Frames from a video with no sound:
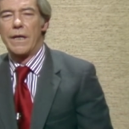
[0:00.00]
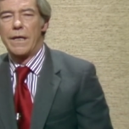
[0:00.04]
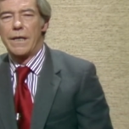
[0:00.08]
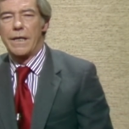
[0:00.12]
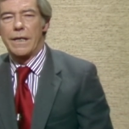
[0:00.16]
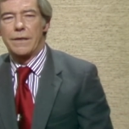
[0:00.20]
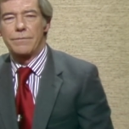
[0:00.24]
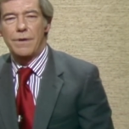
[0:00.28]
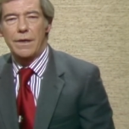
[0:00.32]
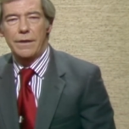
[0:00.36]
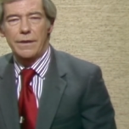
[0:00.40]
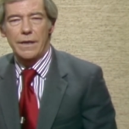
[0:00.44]

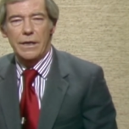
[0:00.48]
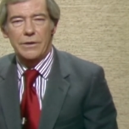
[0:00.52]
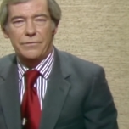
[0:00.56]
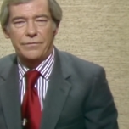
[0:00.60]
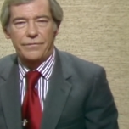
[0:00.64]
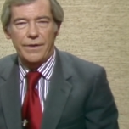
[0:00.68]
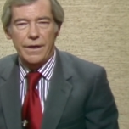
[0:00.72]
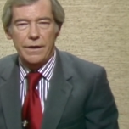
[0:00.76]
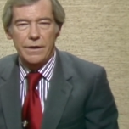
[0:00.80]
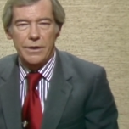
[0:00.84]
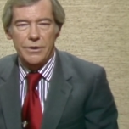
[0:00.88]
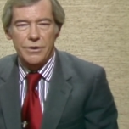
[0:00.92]
It's one of those
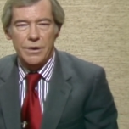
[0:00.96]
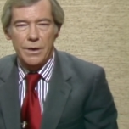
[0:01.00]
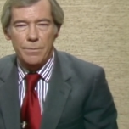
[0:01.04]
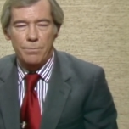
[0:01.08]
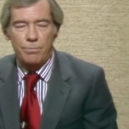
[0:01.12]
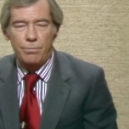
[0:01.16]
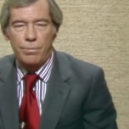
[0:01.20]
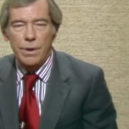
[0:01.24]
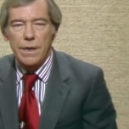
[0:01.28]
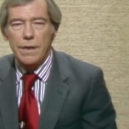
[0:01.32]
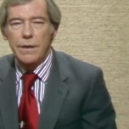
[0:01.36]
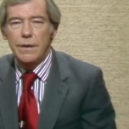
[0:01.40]
fiendishly
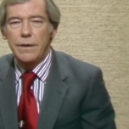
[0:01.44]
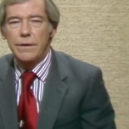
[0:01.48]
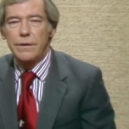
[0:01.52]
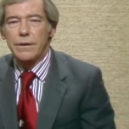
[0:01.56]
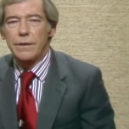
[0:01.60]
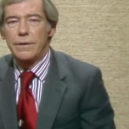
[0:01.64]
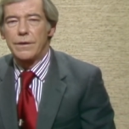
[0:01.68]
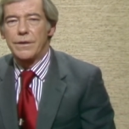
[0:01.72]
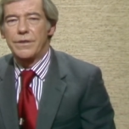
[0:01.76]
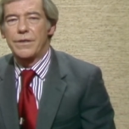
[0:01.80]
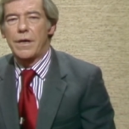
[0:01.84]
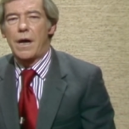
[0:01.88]
brilliant
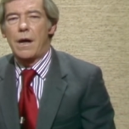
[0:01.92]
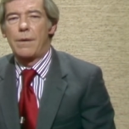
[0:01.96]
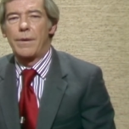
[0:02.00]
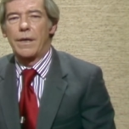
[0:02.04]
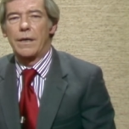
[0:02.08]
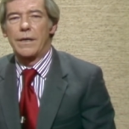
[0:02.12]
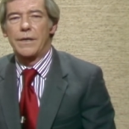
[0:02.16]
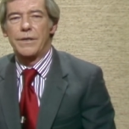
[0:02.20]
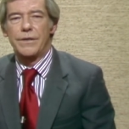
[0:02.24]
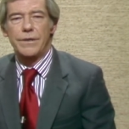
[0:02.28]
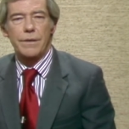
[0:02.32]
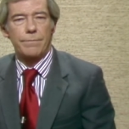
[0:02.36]
and
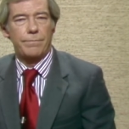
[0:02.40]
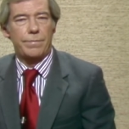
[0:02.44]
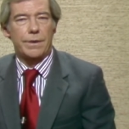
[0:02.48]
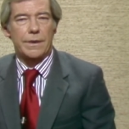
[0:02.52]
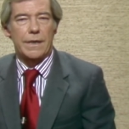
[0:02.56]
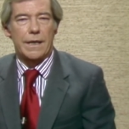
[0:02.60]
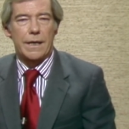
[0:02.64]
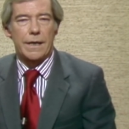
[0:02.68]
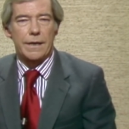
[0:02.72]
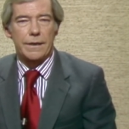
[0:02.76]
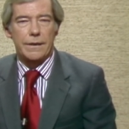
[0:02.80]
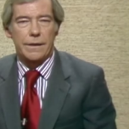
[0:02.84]
disarmingly simple
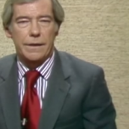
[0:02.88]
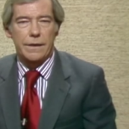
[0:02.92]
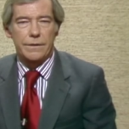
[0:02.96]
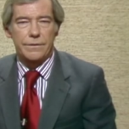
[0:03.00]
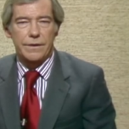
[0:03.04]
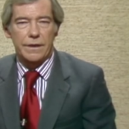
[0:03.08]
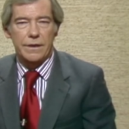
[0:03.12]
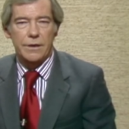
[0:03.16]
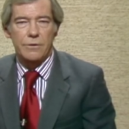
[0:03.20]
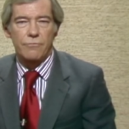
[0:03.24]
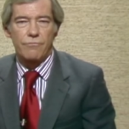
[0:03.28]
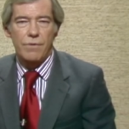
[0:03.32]
ideas
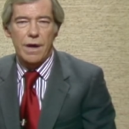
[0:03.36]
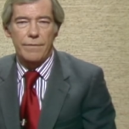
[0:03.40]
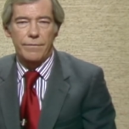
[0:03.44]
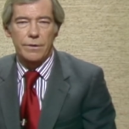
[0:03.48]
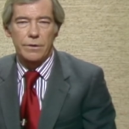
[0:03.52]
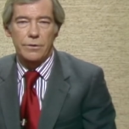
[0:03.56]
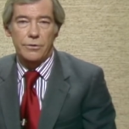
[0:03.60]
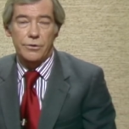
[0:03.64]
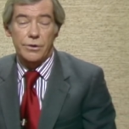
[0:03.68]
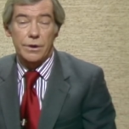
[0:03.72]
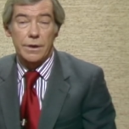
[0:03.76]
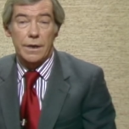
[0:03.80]
that can
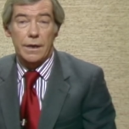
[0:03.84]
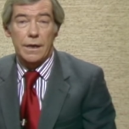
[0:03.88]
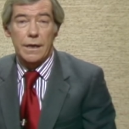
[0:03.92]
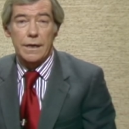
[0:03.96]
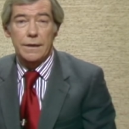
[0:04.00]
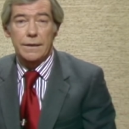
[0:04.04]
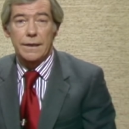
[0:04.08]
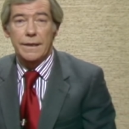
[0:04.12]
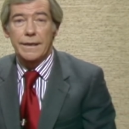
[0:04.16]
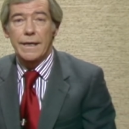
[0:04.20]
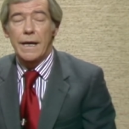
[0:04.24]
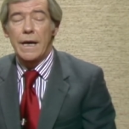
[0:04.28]

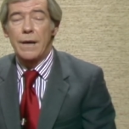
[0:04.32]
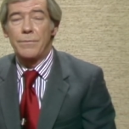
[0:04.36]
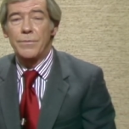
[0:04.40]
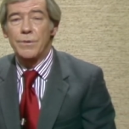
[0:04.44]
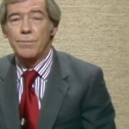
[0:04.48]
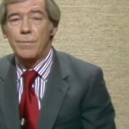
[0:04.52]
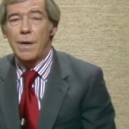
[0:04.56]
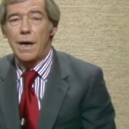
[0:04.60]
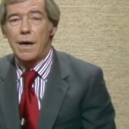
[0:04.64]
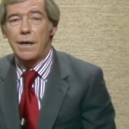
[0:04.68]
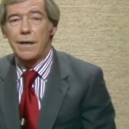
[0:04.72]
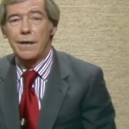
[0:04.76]
revolutionize the games
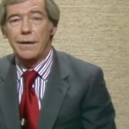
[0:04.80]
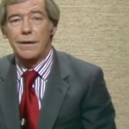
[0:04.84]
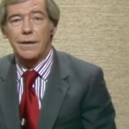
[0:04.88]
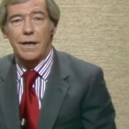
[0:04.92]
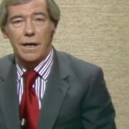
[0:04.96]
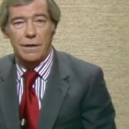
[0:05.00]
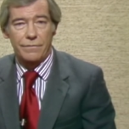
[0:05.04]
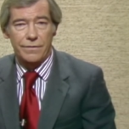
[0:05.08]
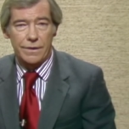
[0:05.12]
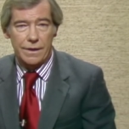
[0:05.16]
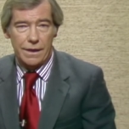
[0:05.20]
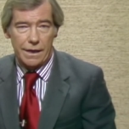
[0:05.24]
market
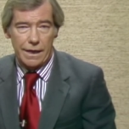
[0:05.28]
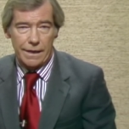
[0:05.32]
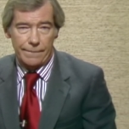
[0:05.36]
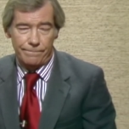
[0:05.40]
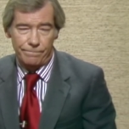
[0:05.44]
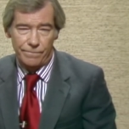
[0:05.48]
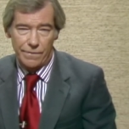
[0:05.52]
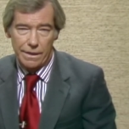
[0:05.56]
overnight.